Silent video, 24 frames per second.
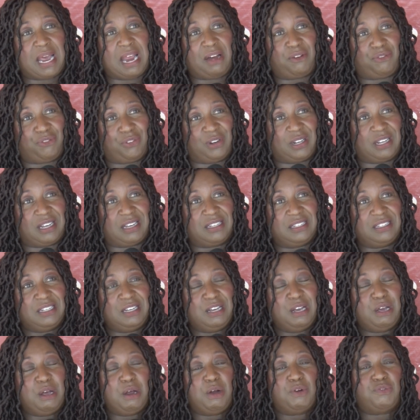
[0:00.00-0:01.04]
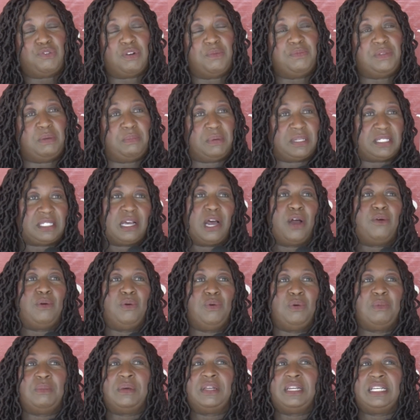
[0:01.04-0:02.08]
Africa, from the Basara
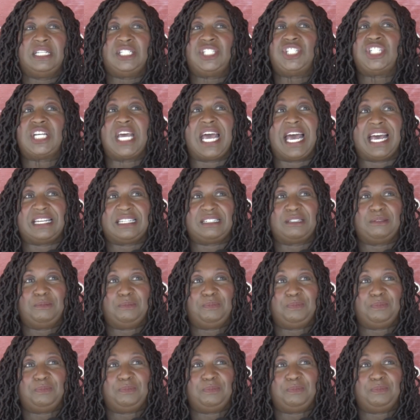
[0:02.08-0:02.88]
woman in Chad.